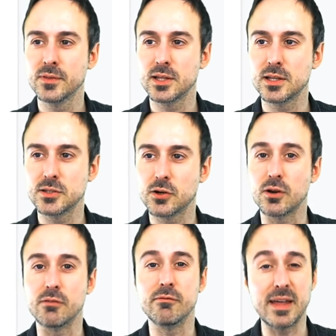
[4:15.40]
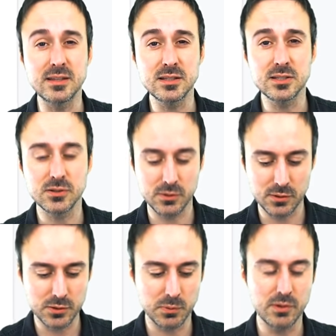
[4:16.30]
You're gonna vent. Do you know
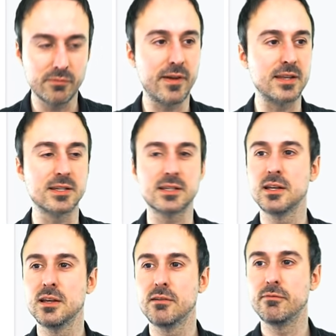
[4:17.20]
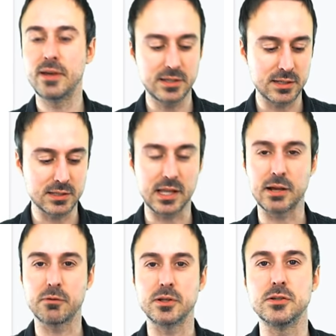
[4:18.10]
this word? Vent. Vent is
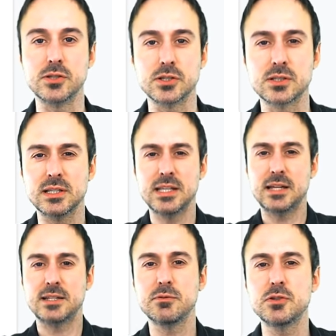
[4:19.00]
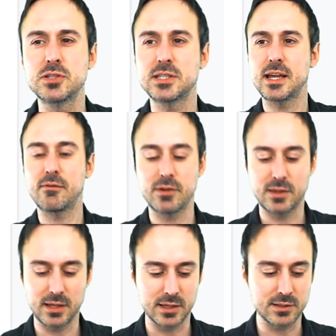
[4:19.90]
like when you just let you say
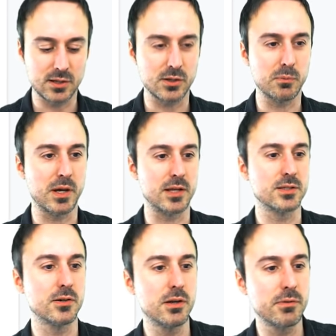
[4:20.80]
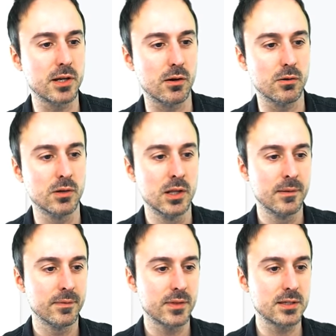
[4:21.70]
everything that's on your mind. So here we go.
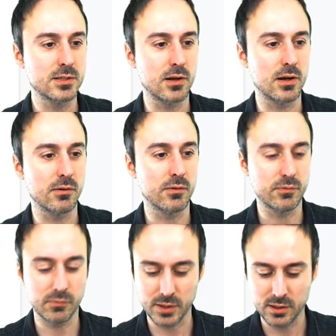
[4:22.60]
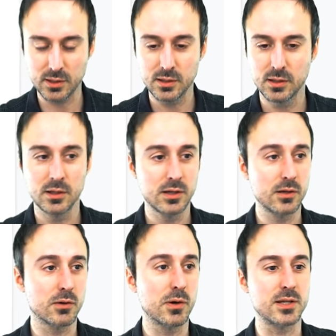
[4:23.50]
Let's start off with
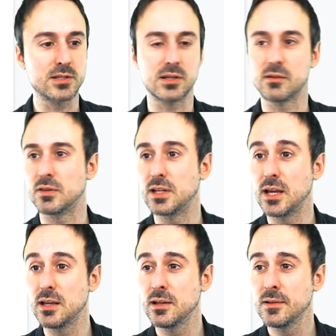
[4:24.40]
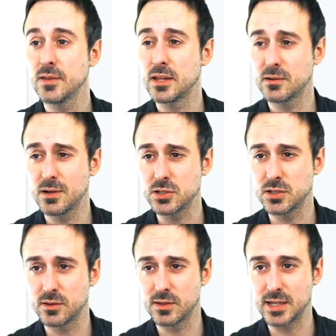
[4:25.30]
your question of the day. And the question
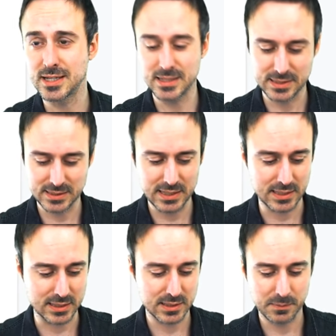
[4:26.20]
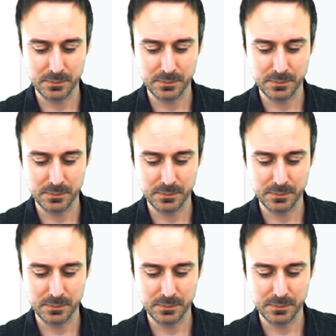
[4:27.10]
of the day is this.